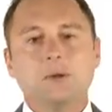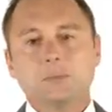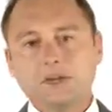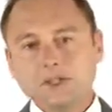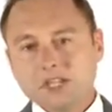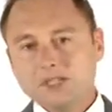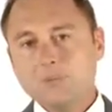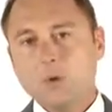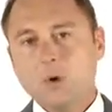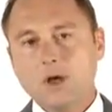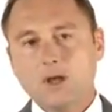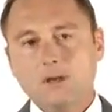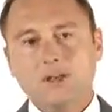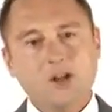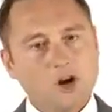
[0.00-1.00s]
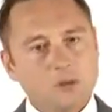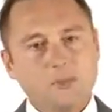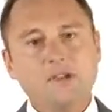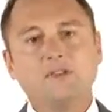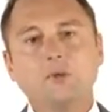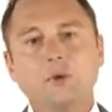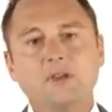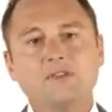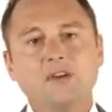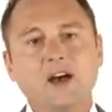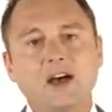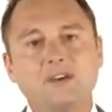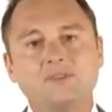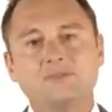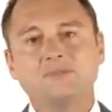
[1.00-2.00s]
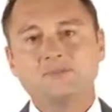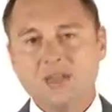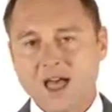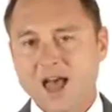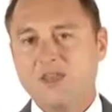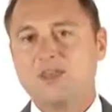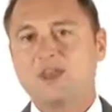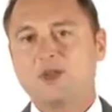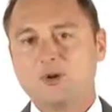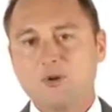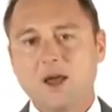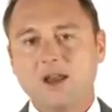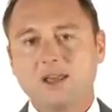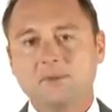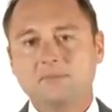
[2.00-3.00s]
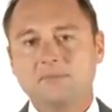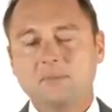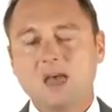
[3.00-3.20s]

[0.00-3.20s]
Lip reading: But at this point, here at month 25, I think you're ready.